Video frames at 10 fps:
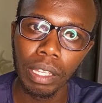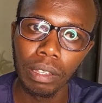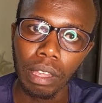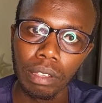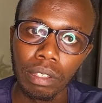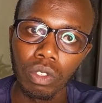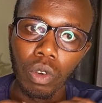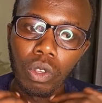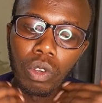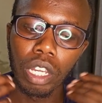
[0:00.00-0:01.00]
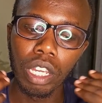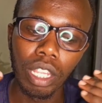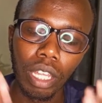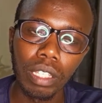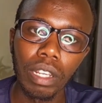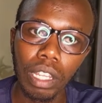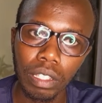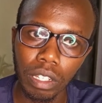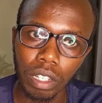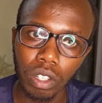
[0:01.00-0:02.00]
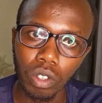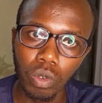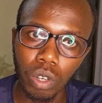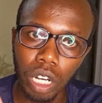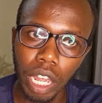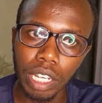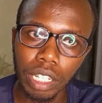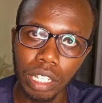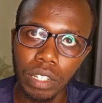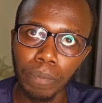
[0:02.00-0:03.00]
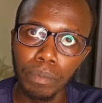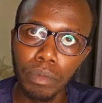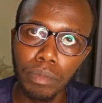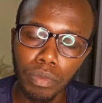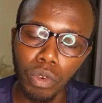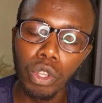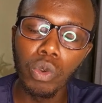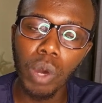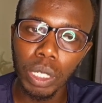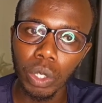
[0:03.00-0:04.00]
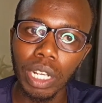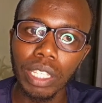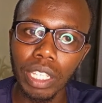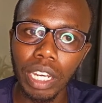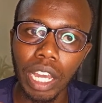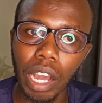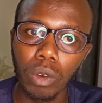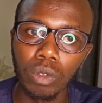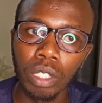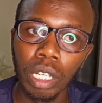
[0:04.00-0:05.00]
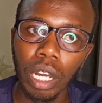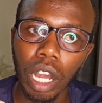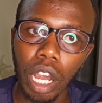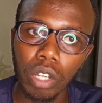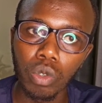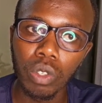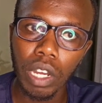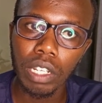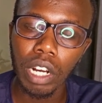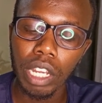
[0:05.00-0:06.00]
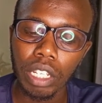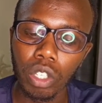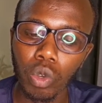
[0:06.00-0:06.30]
Yes, so you need this list to create it before you actually sit down to start writing.